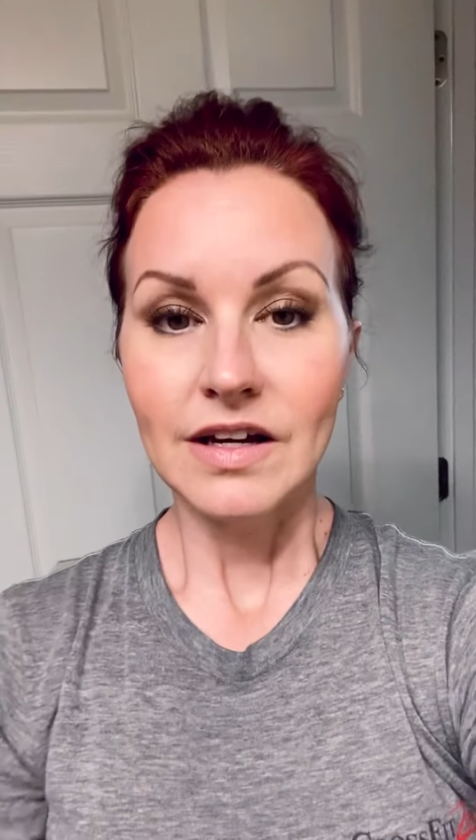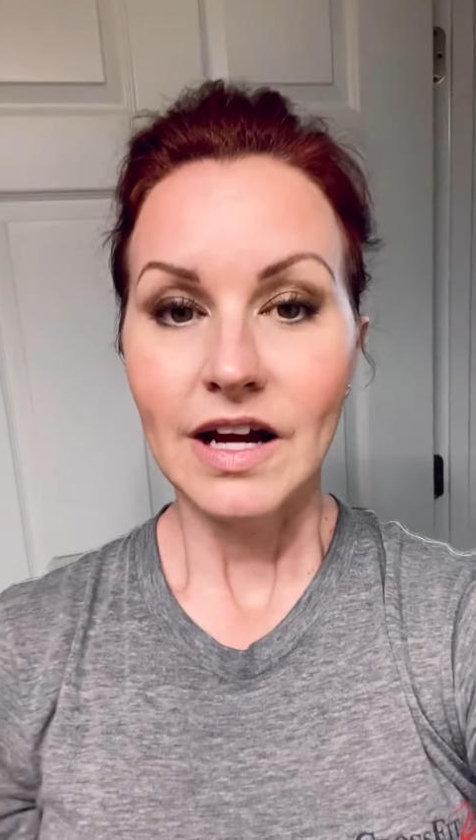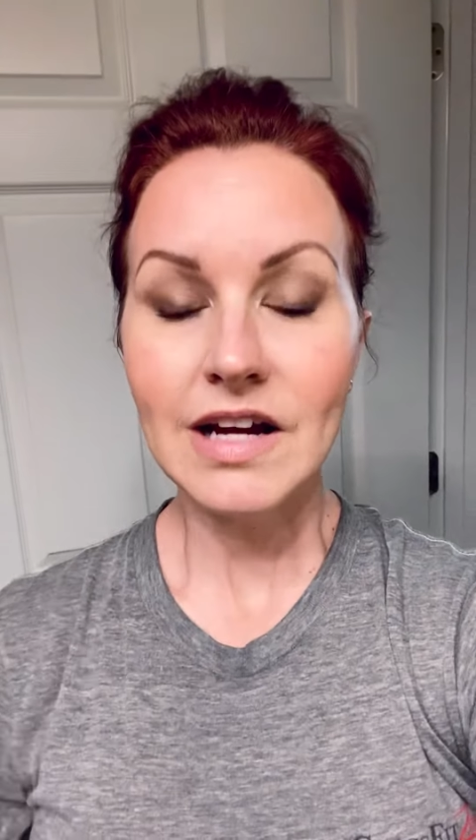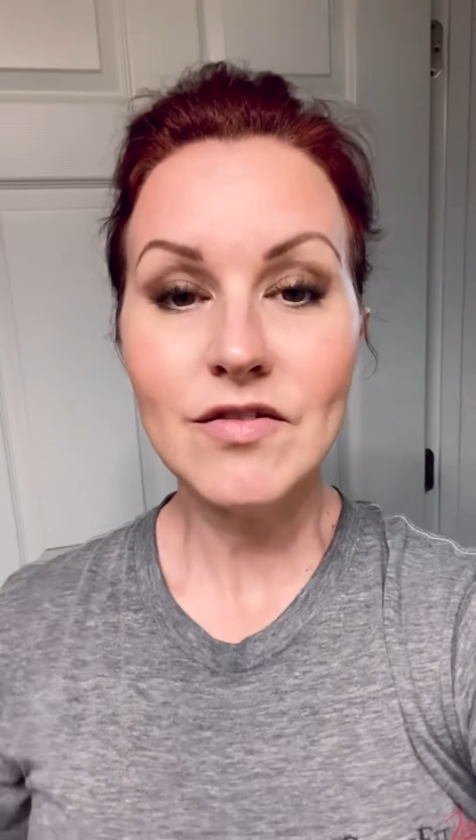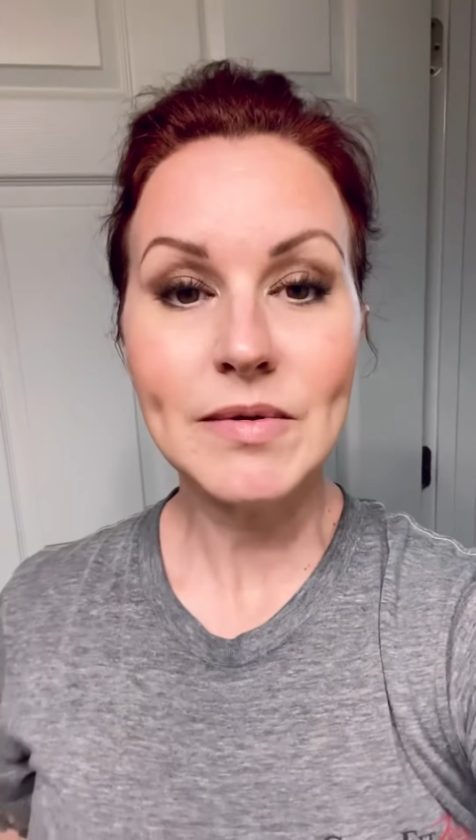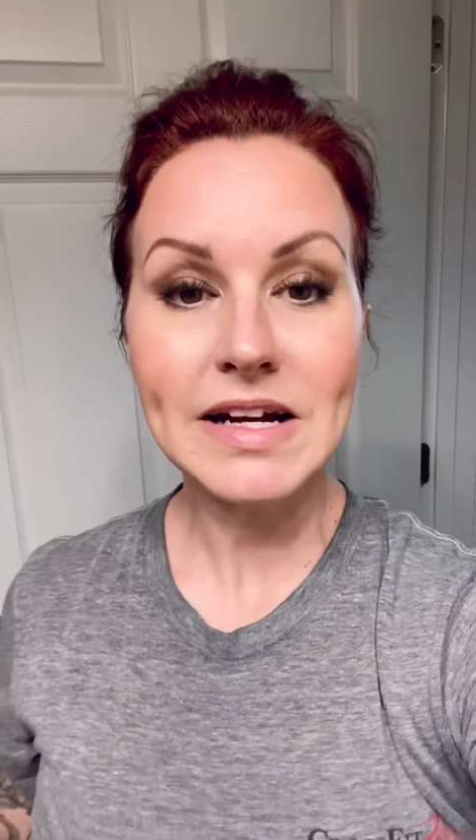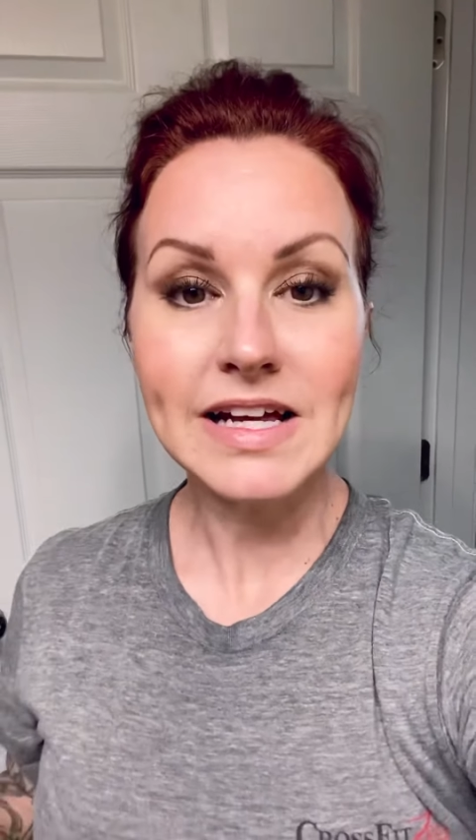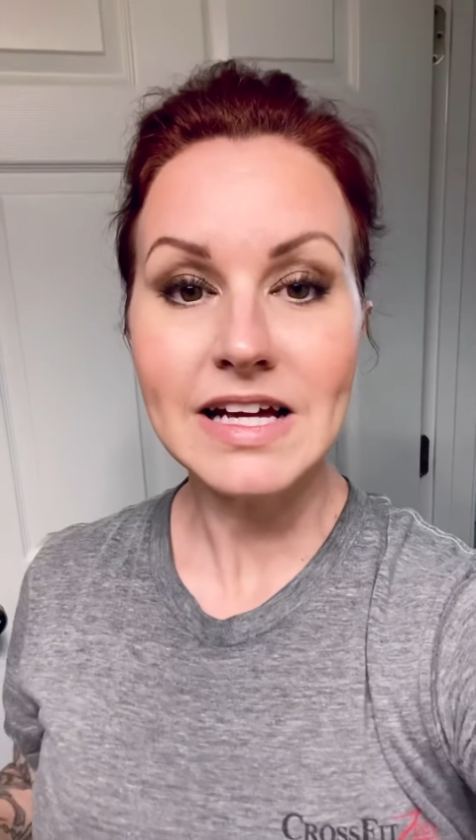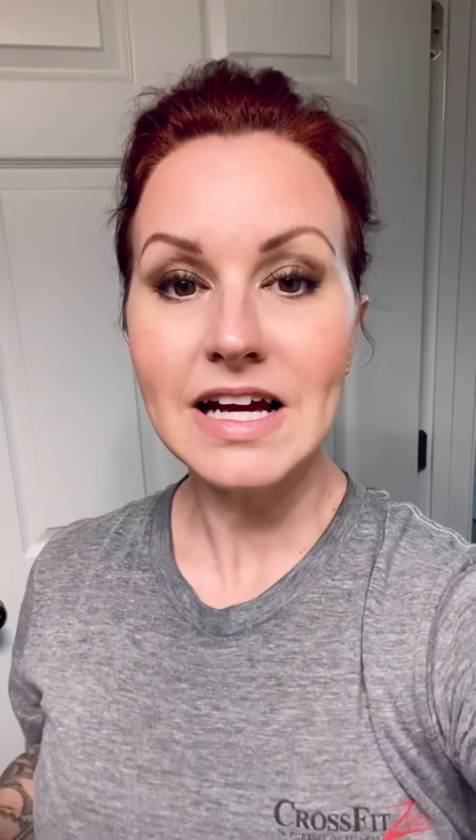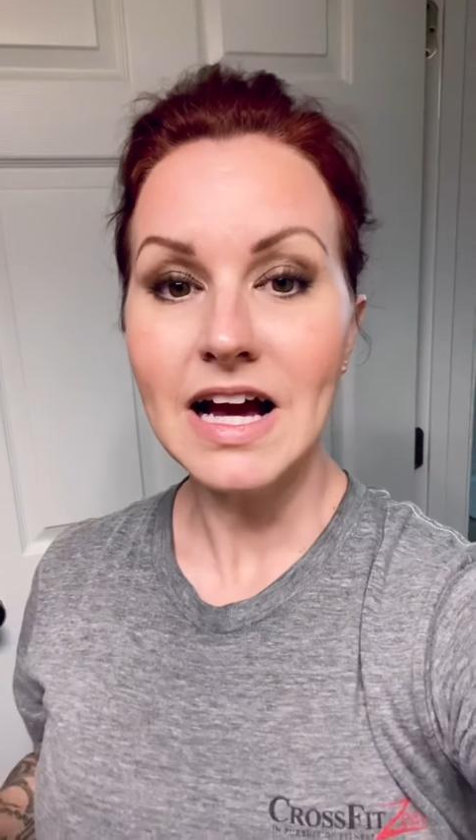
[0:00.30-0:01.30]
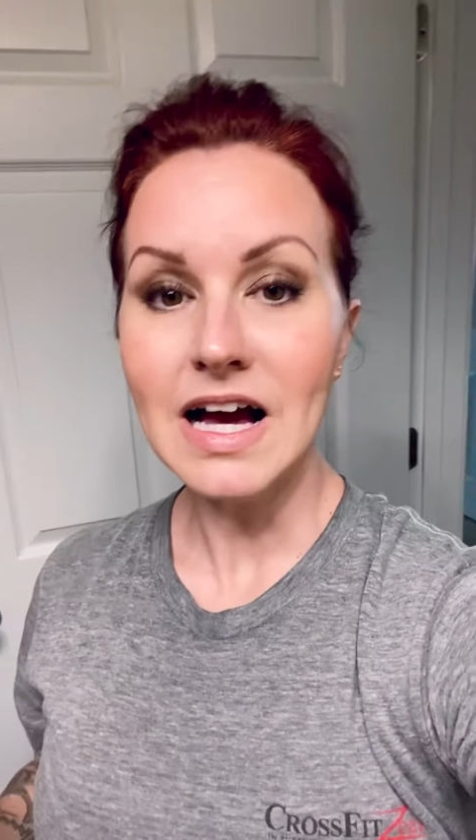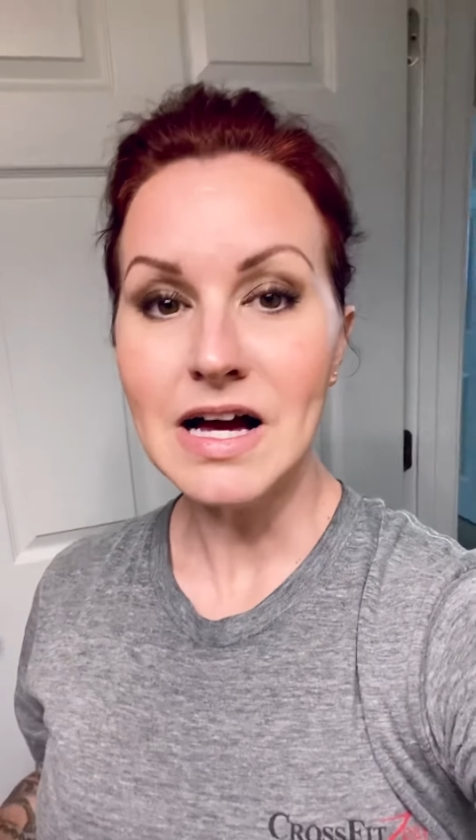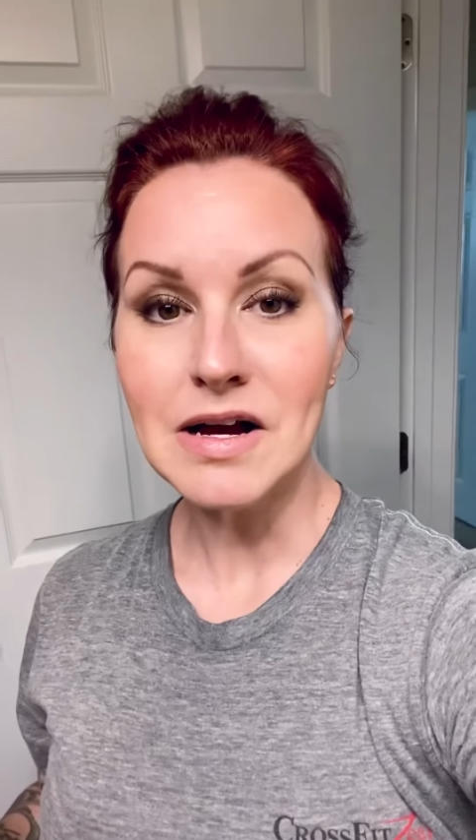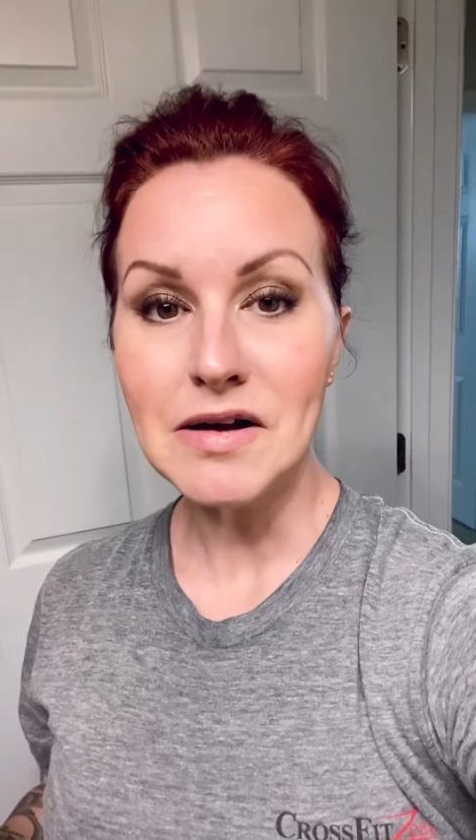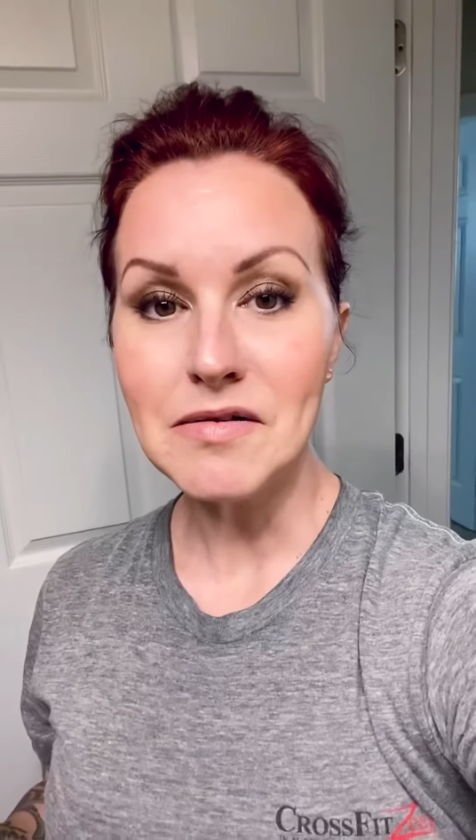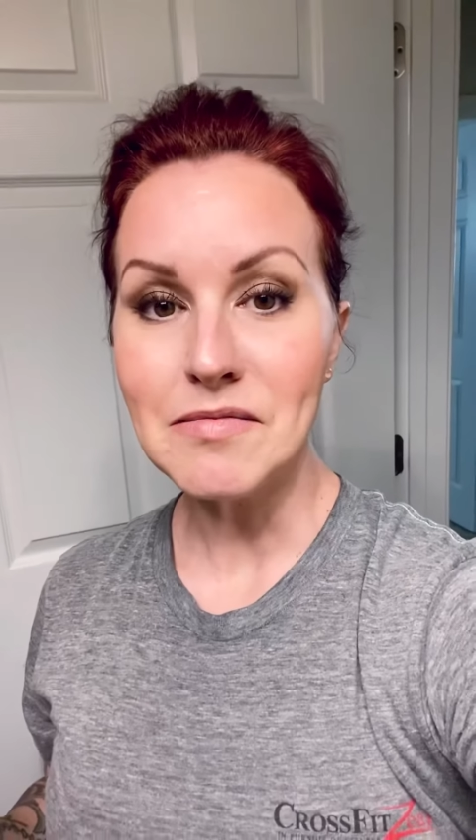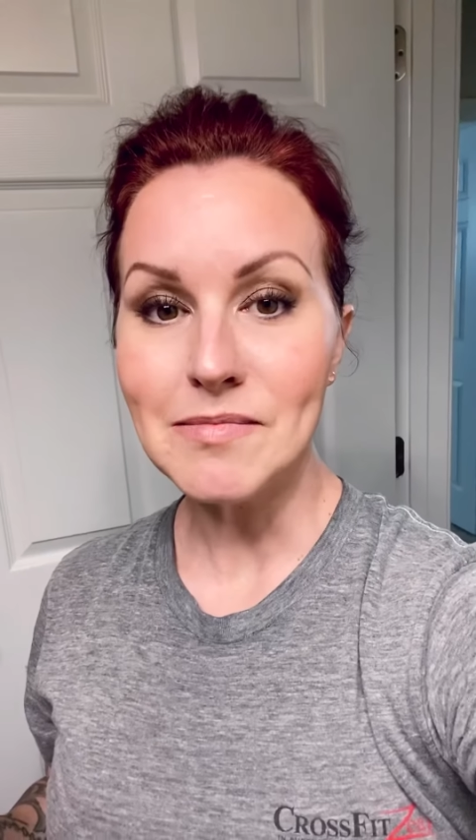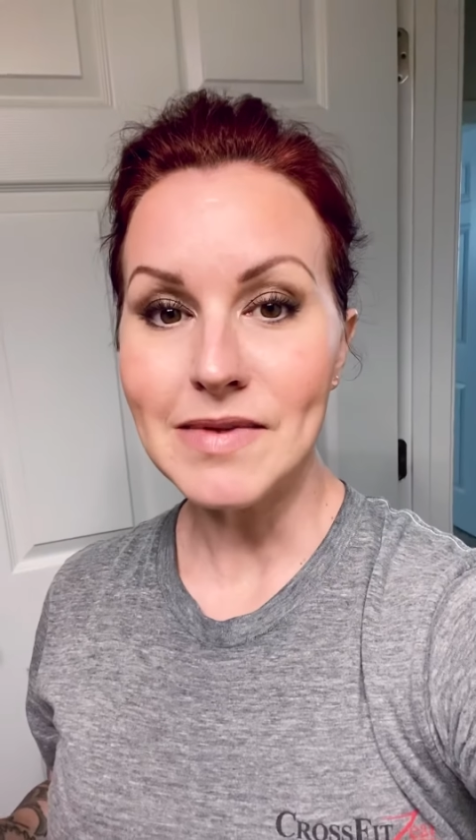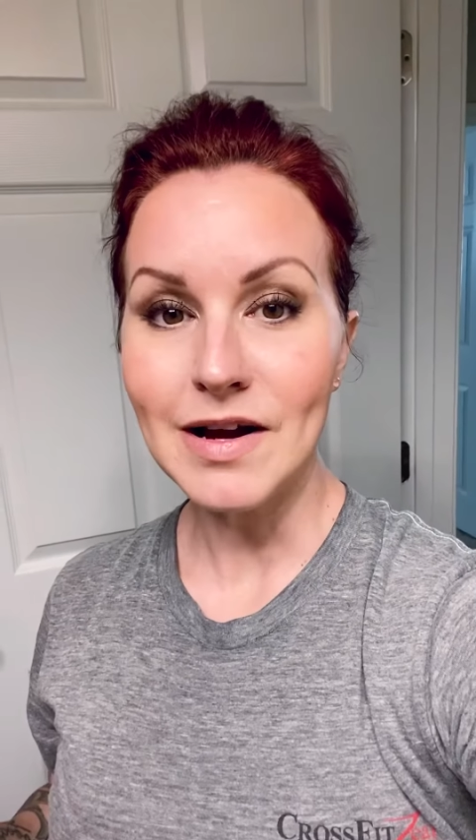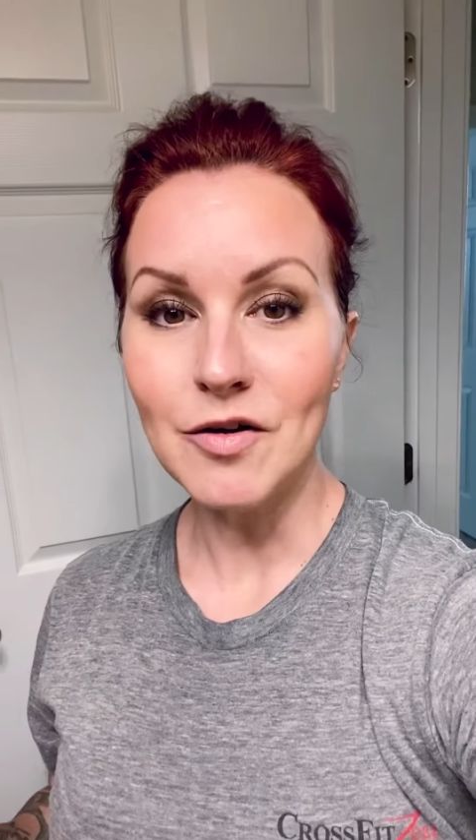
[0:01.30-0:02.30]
Hi everybody, I